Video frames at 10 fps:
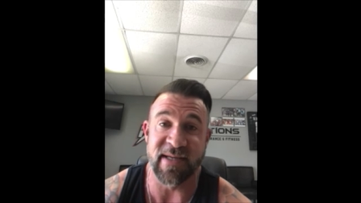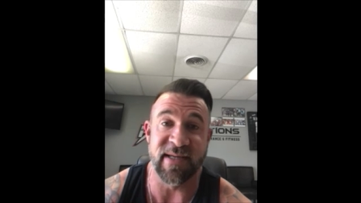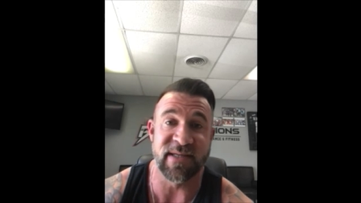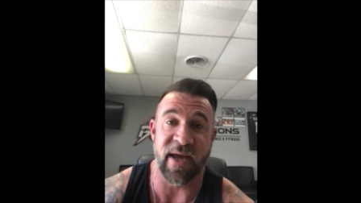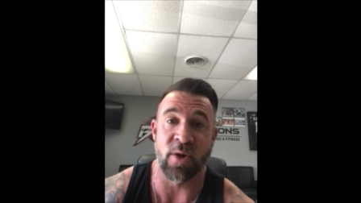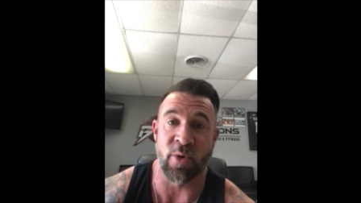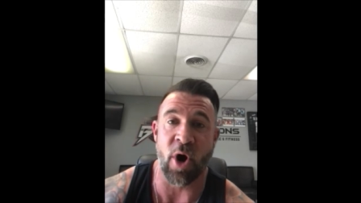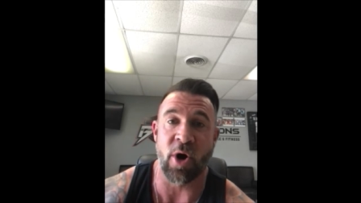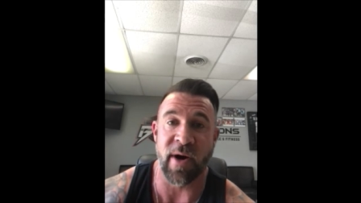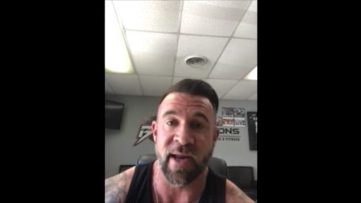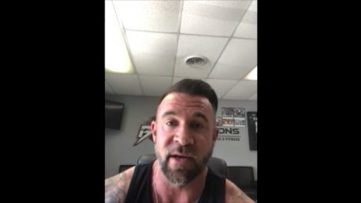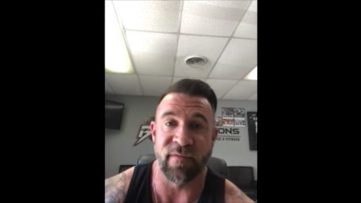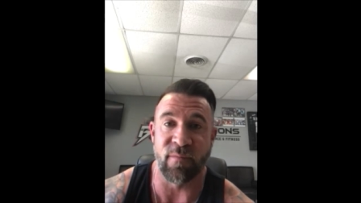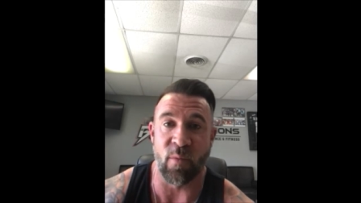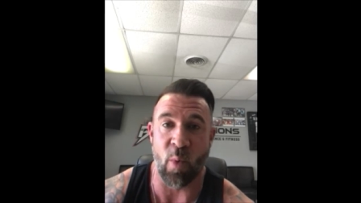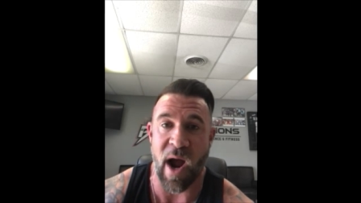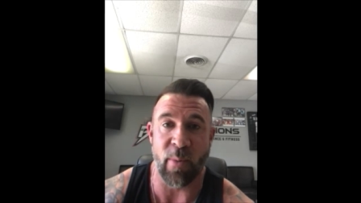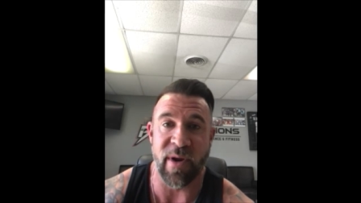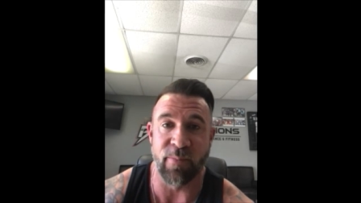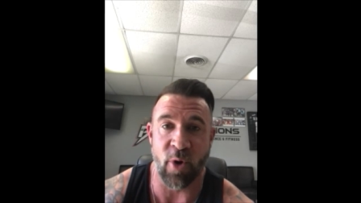sell on our end of why
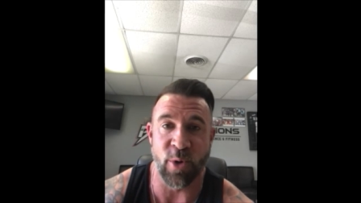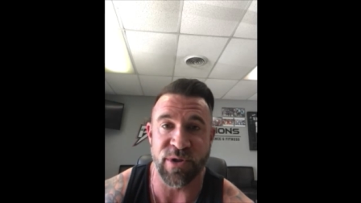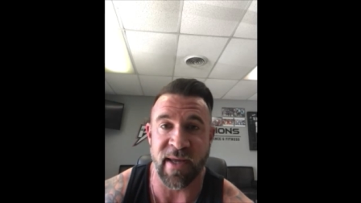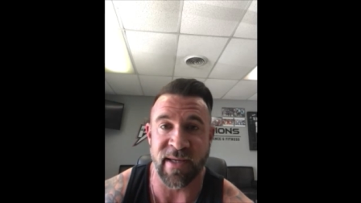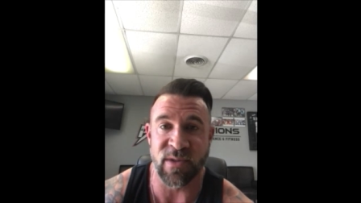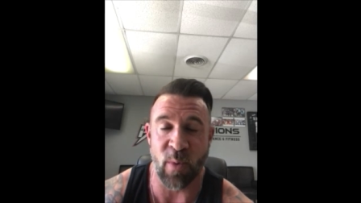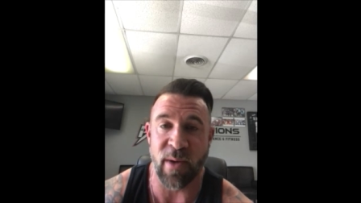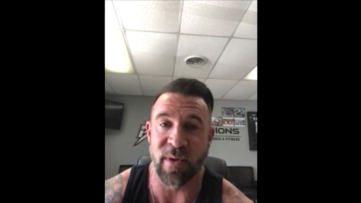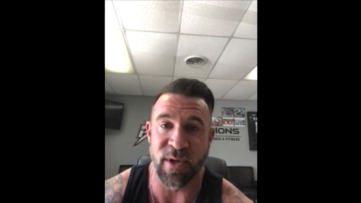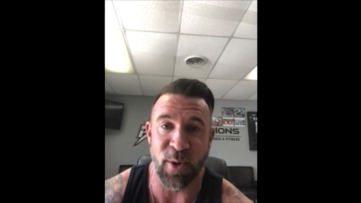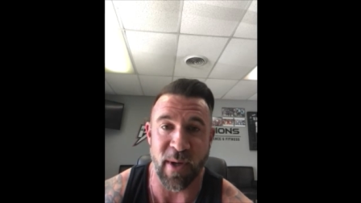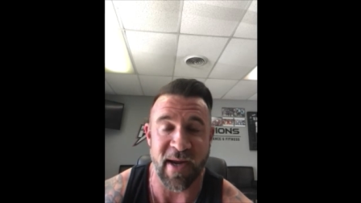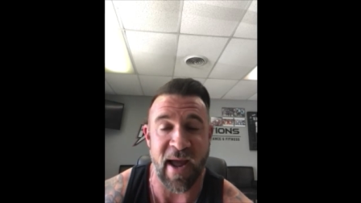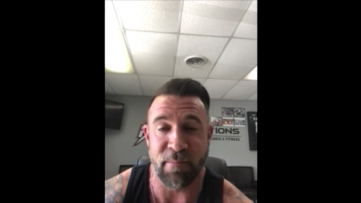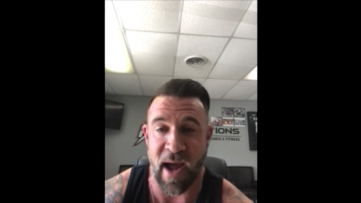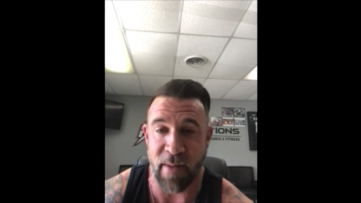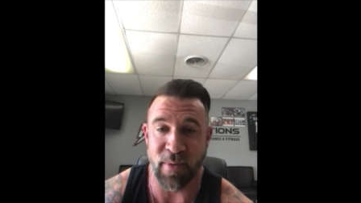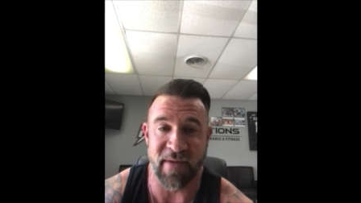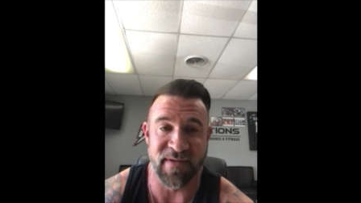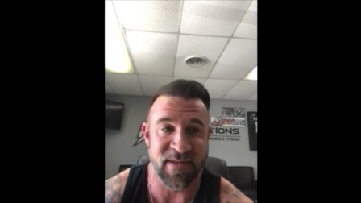we approach things the way we do. Like I
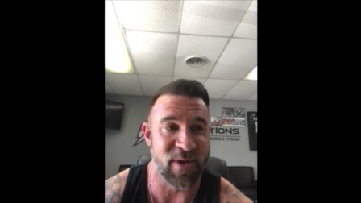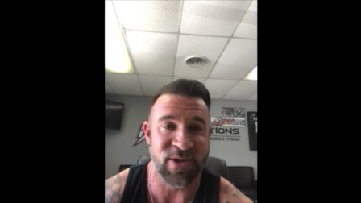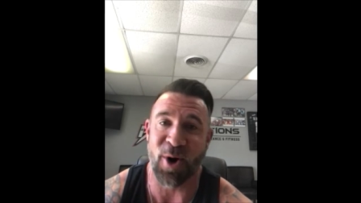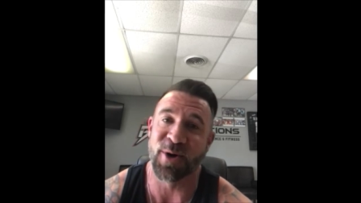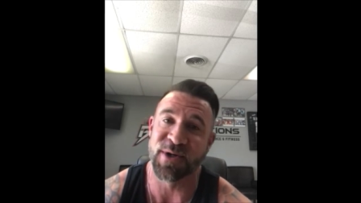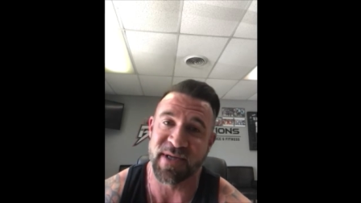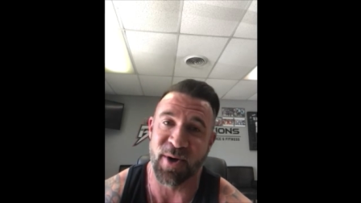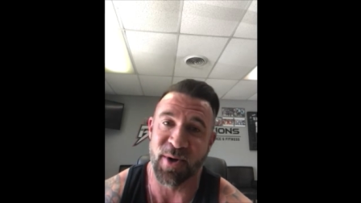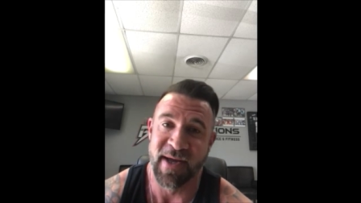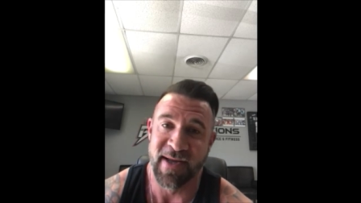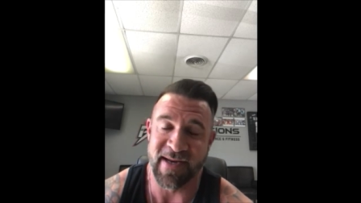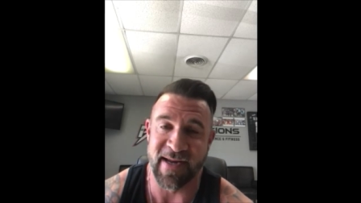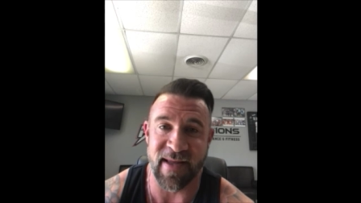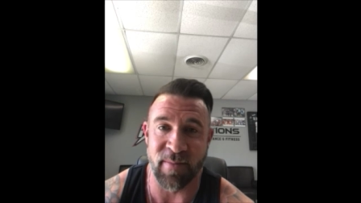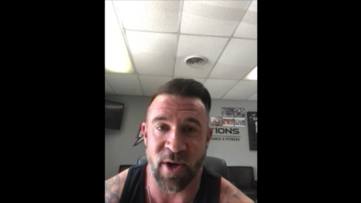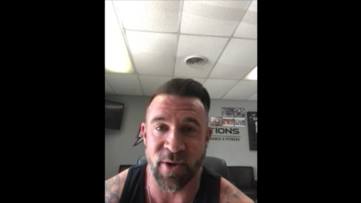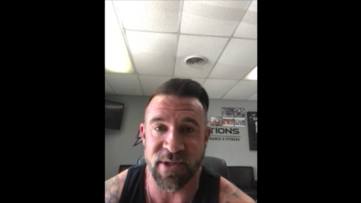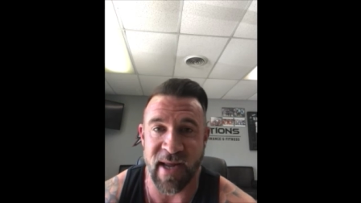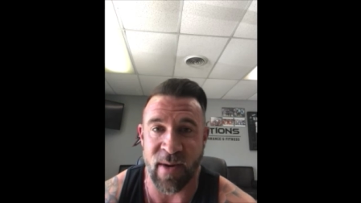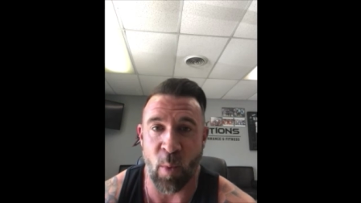believe it's a much harder sell to get them to
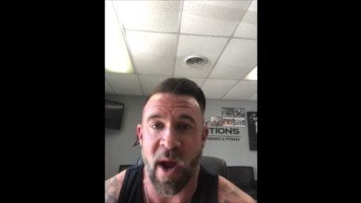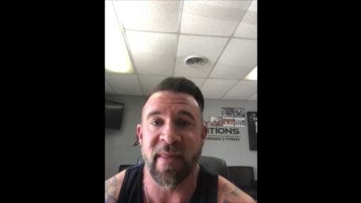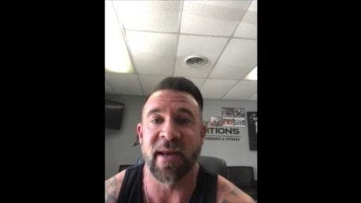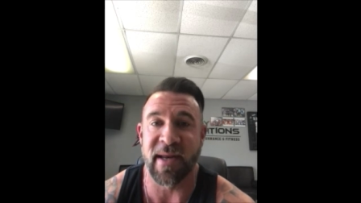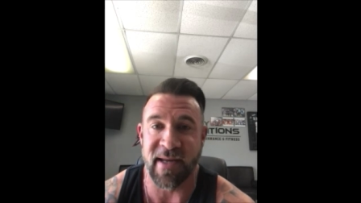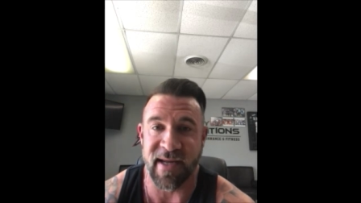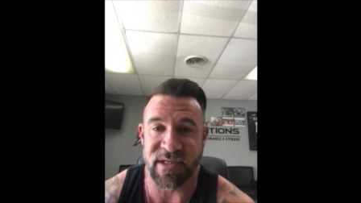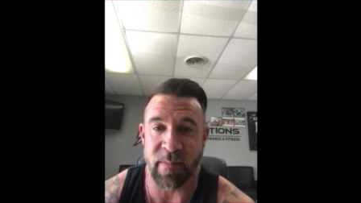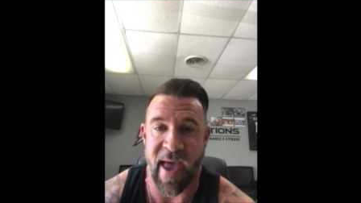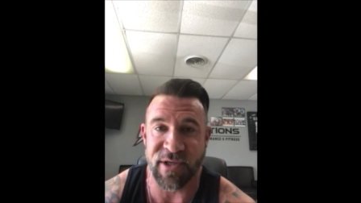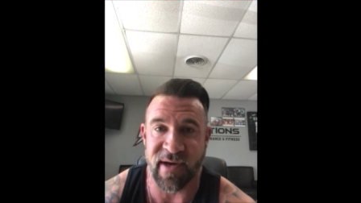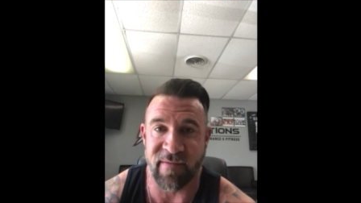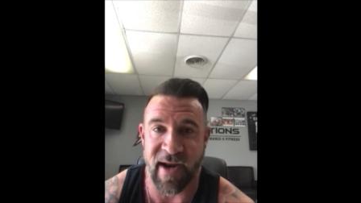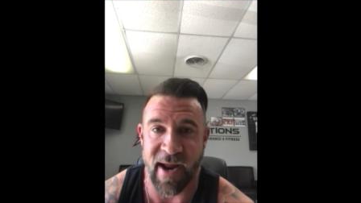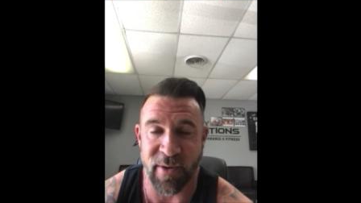understand why they need to get smashed every now